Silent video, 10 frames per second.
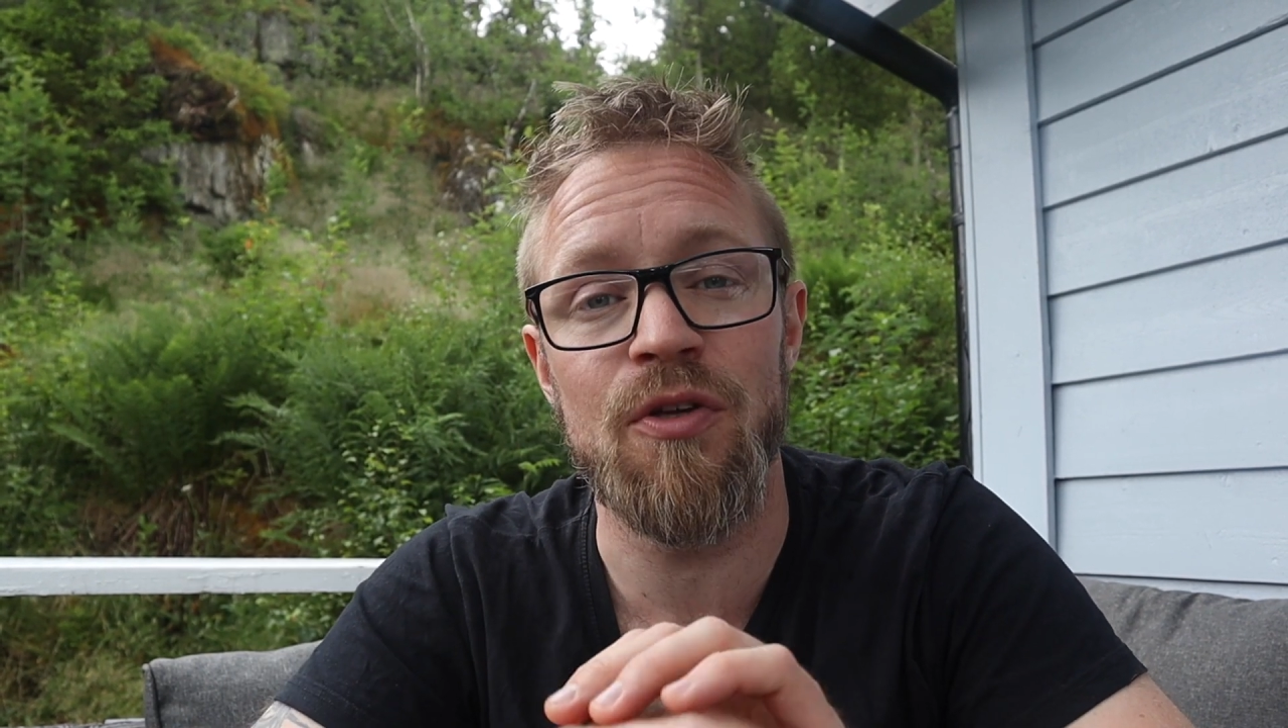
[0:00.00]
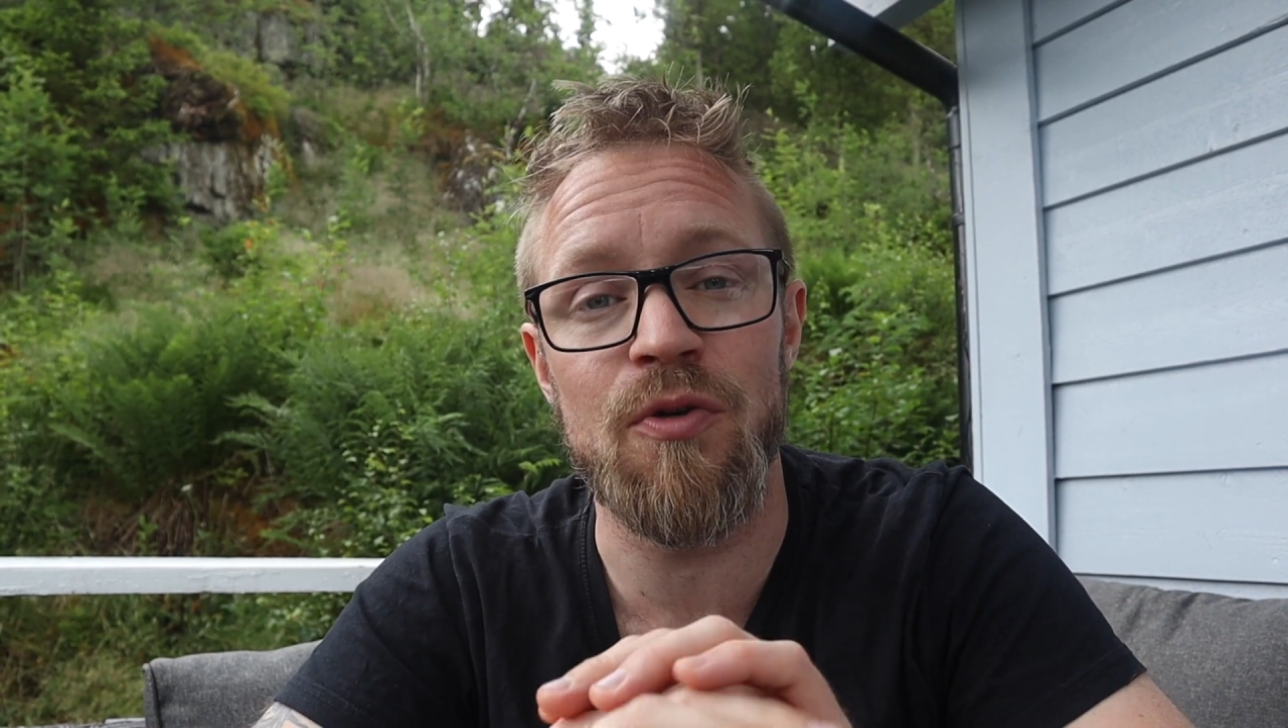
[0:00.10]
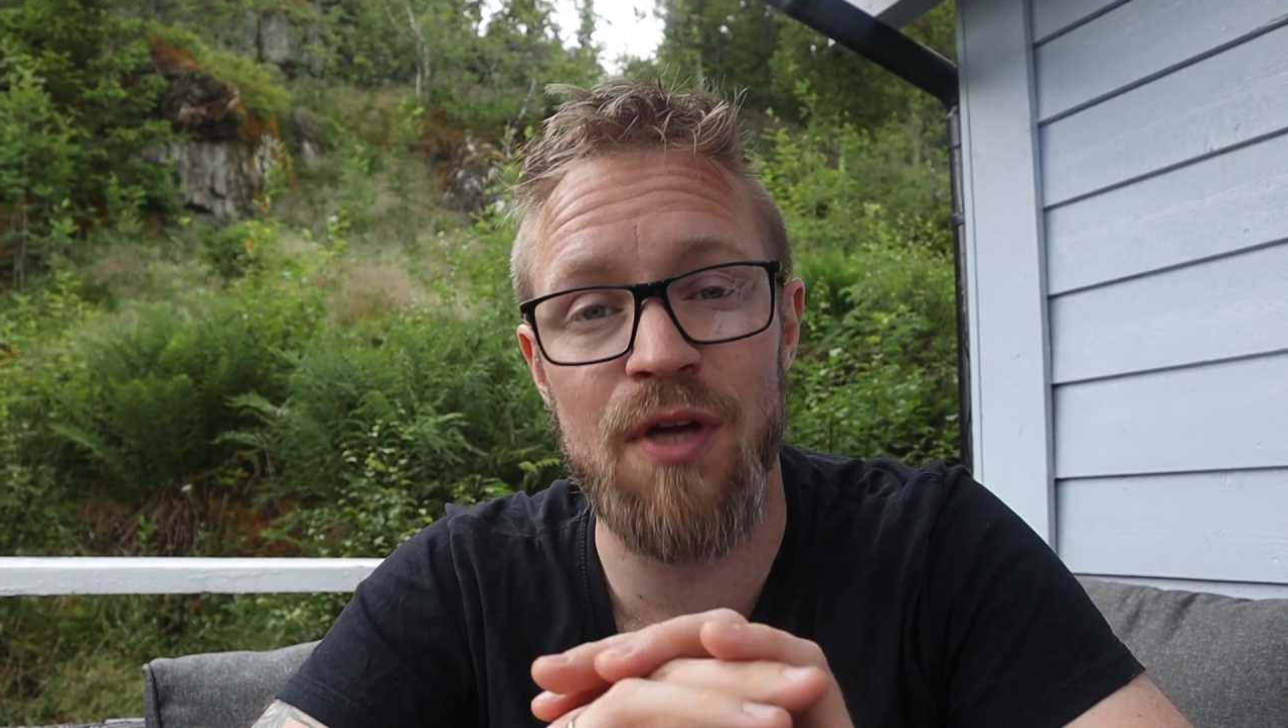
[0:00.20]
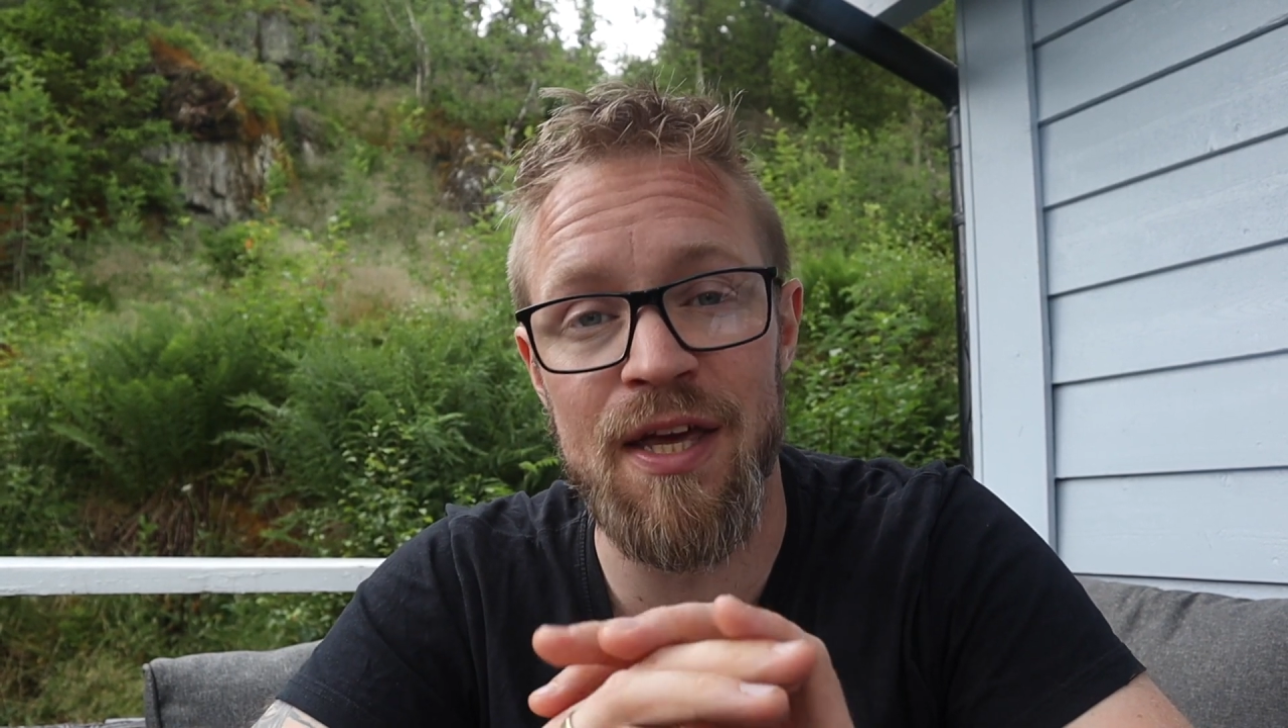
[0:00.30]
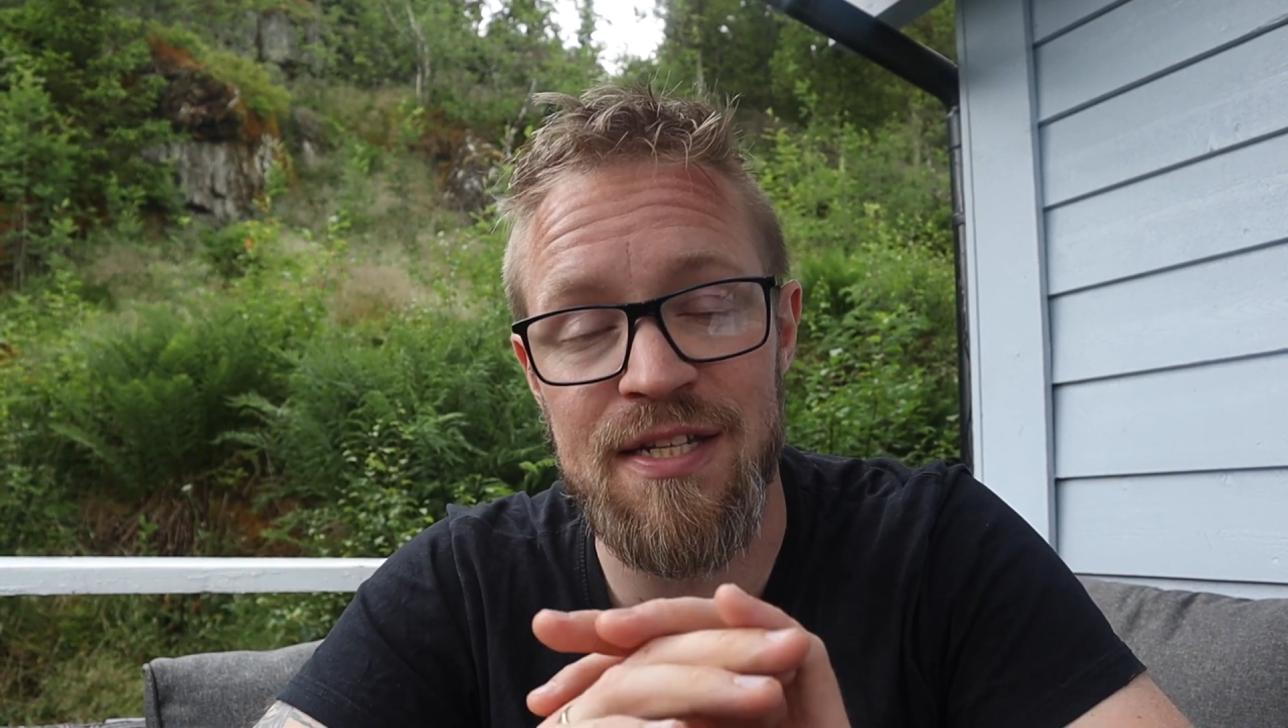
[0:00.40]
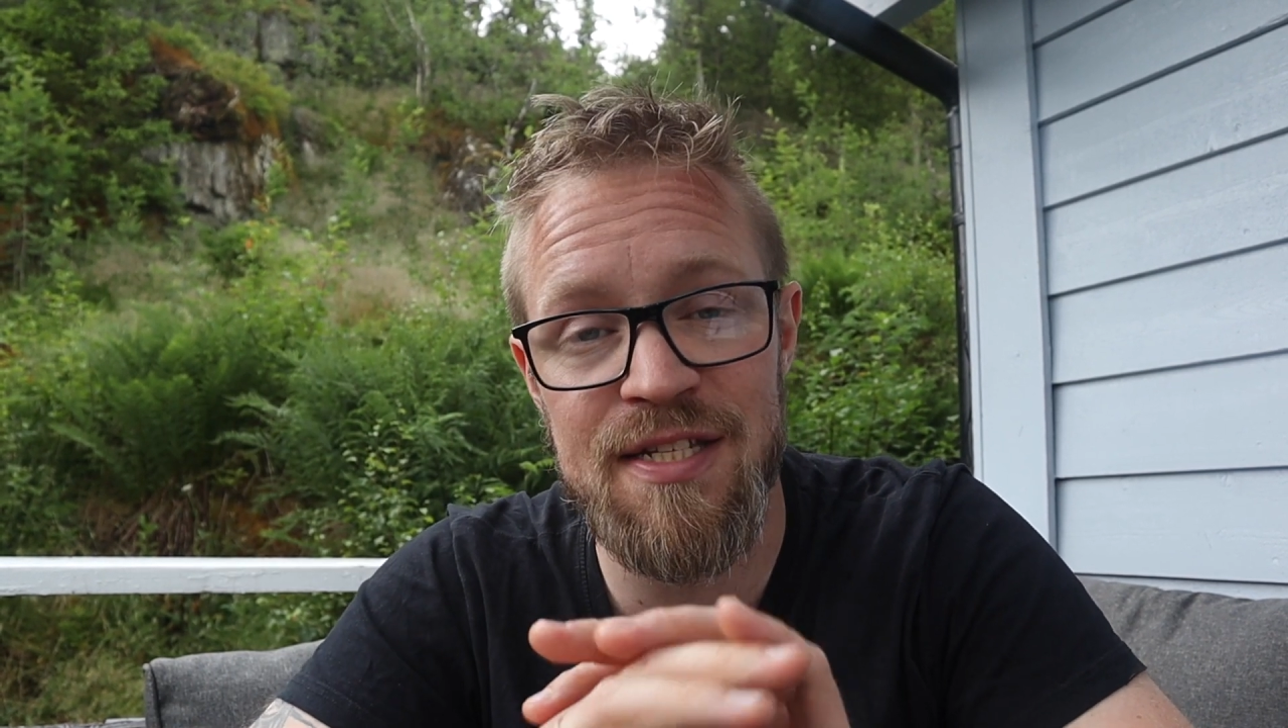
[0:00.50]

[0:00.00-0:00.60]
you can